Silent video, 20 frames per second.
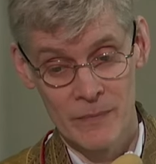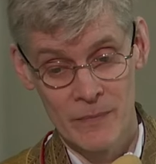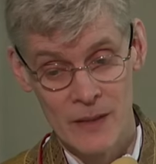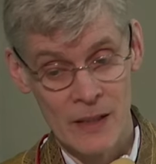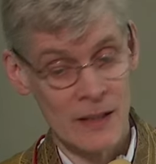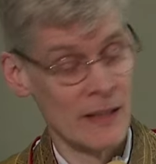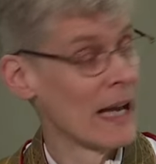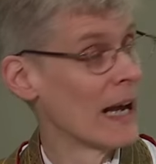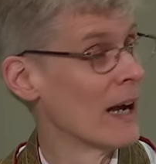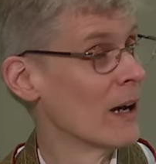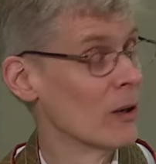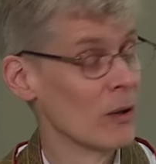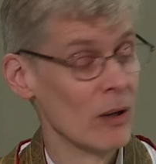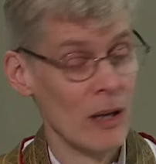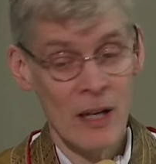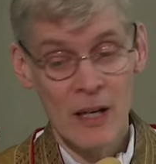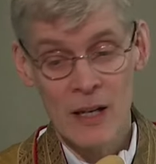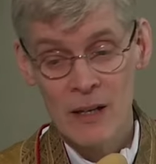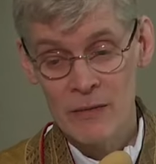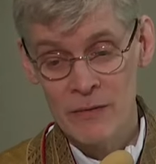The now
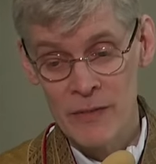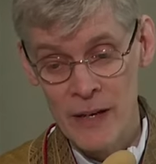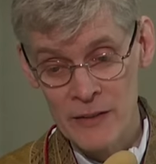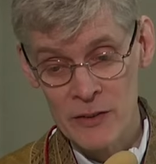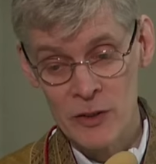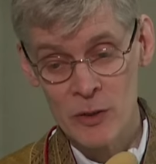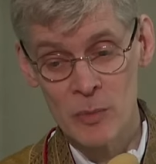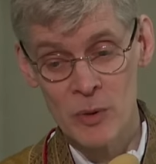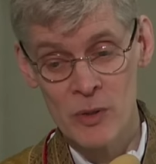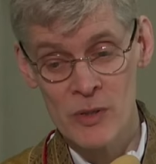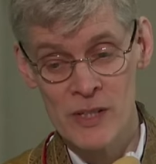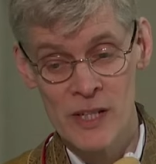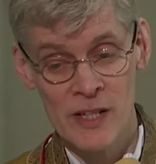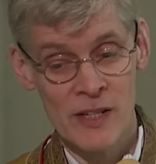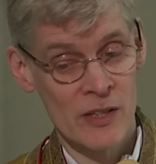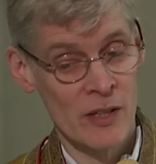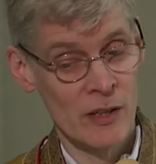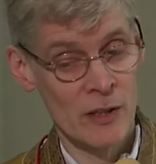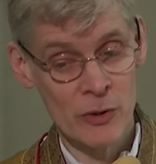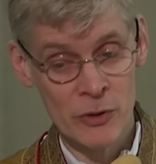venerable
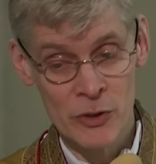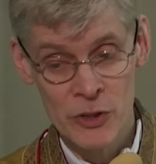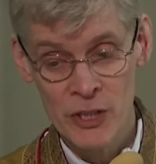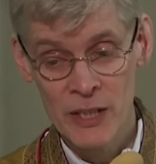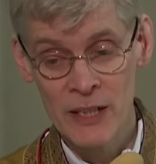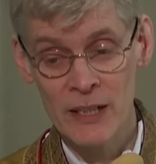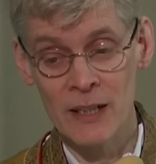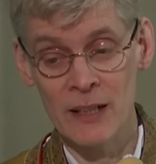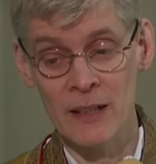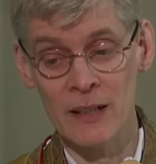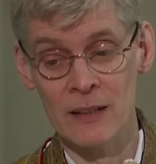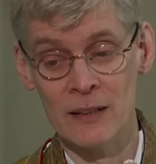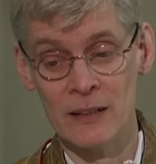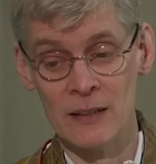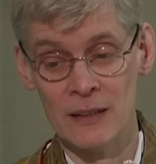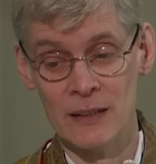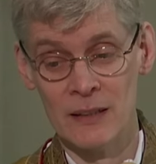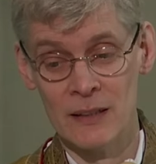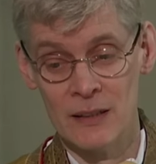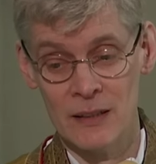Sister Lucia
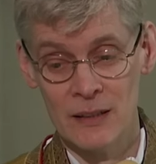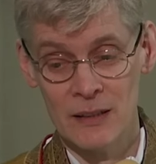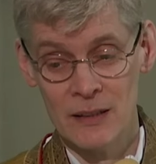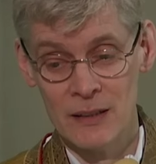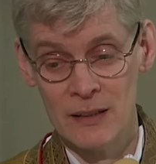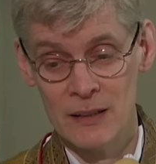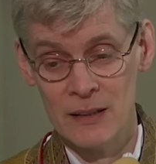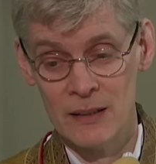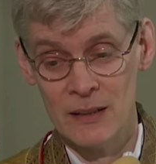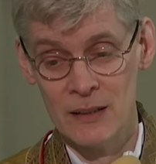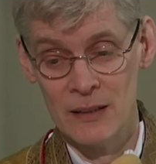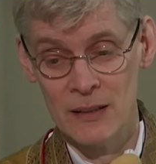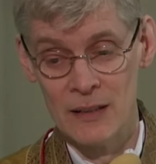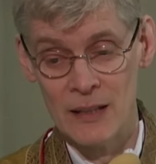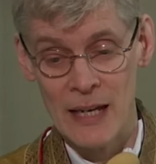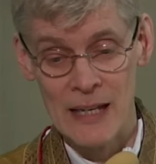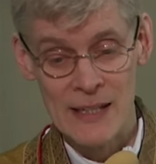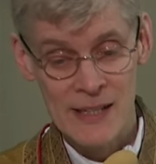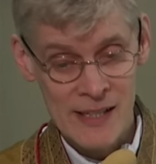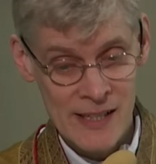
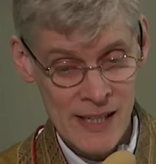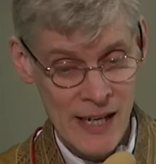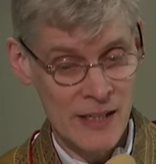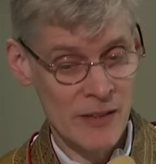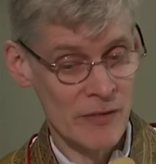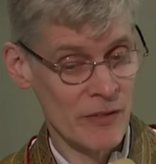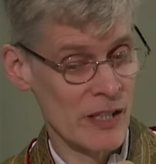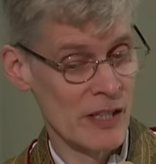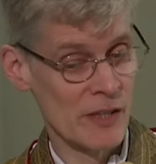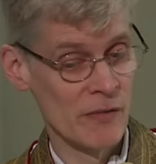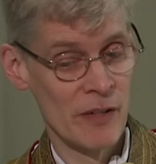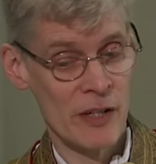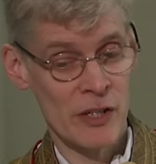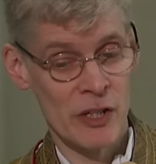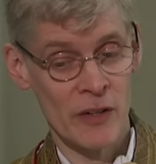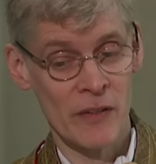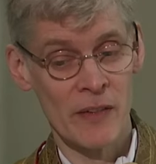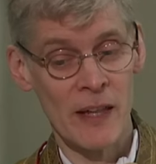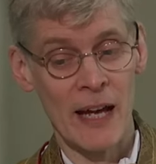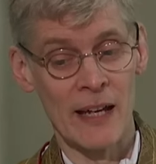has said of this
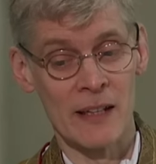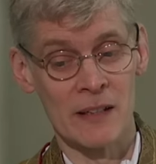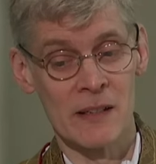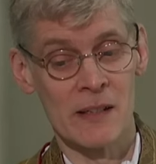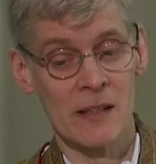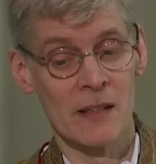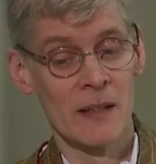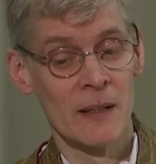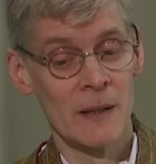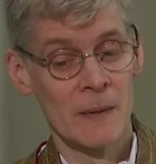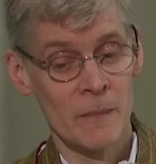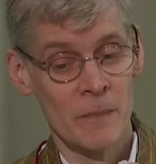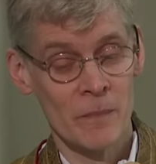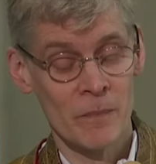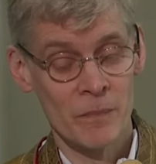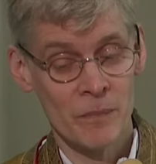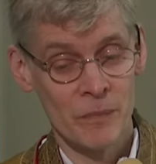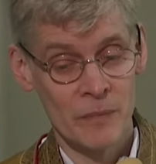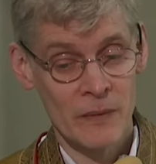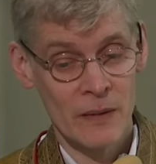vision that
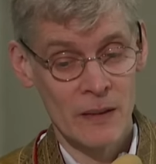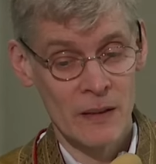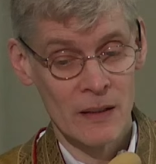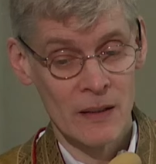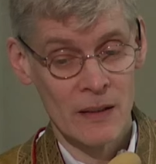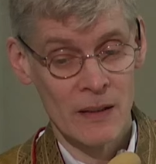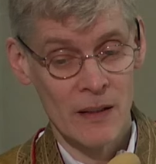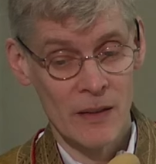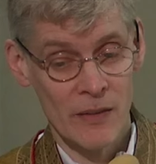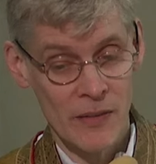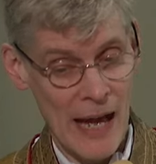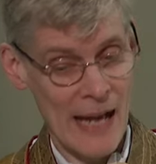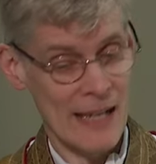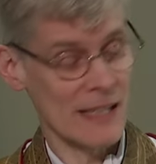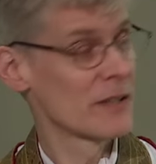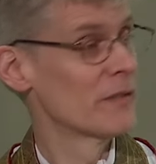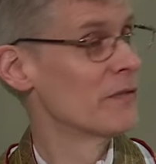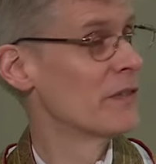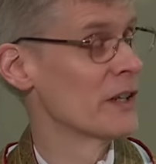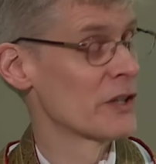that
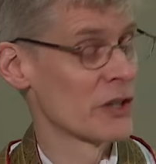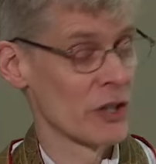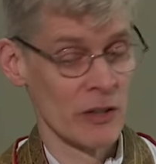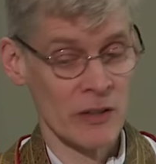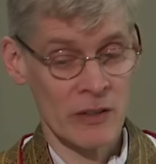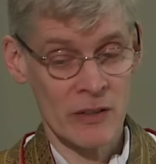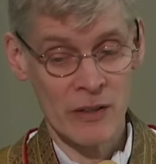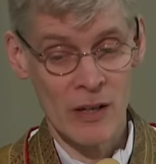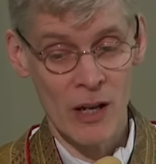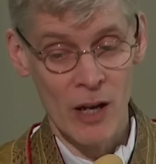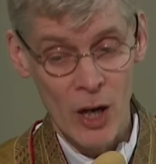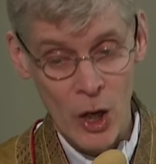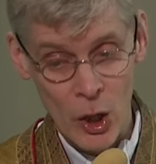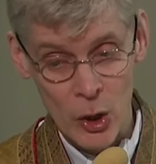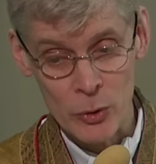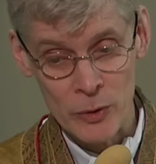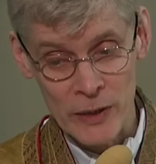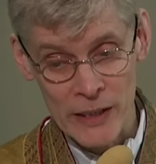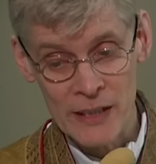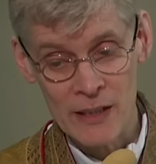vision
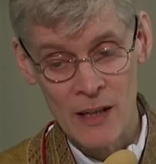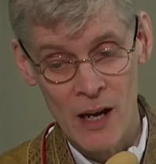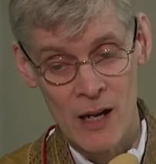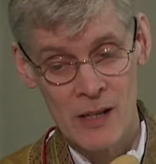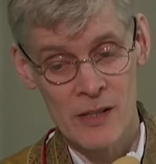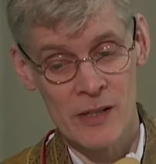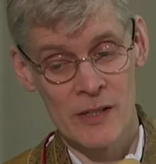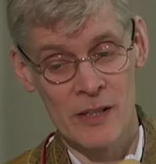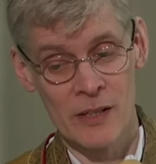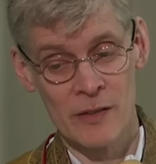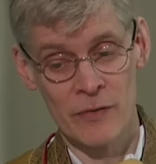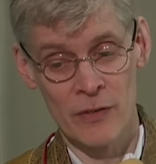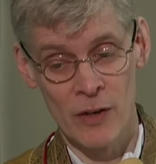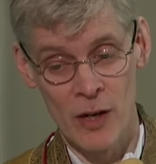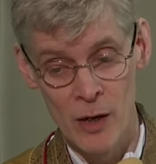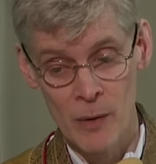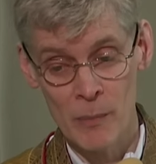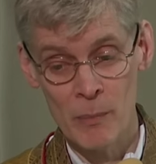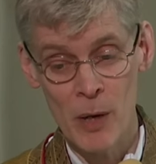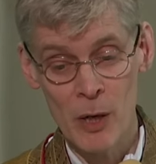only lasted for
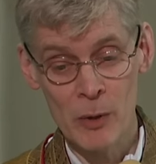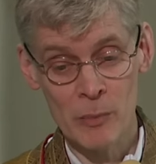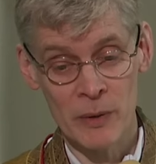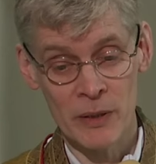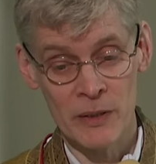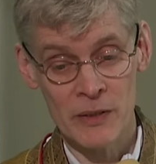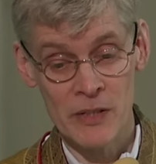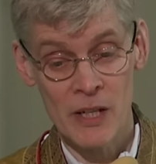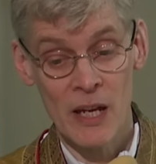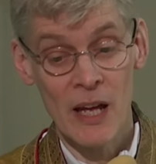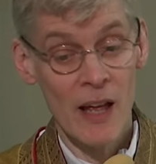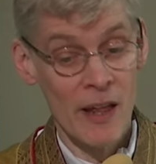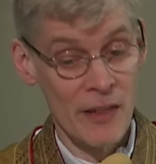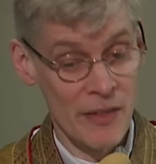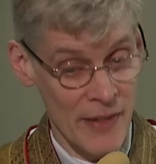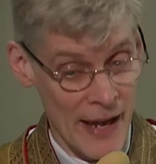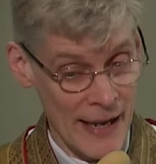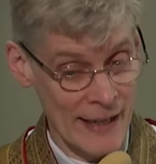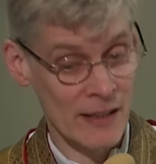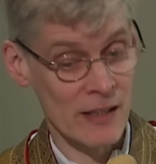a moment,
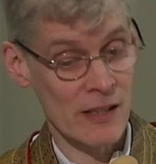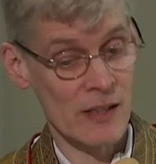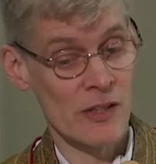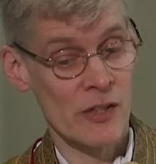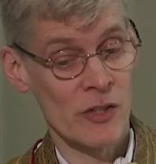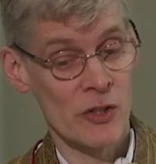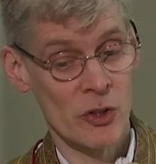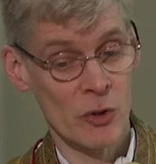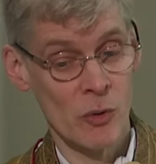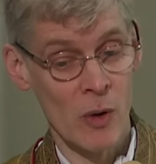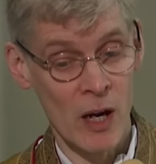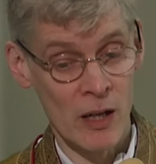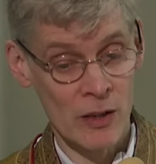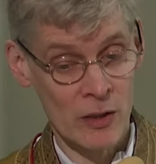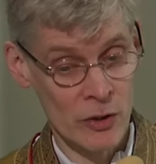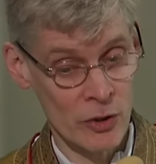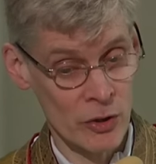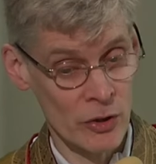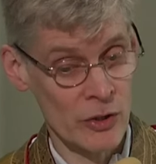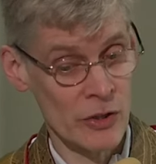thanks to our
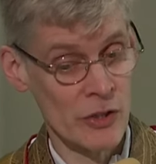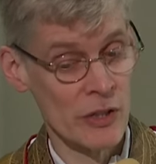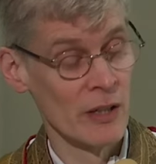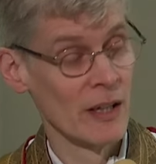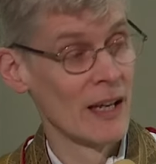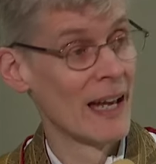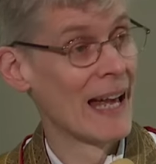good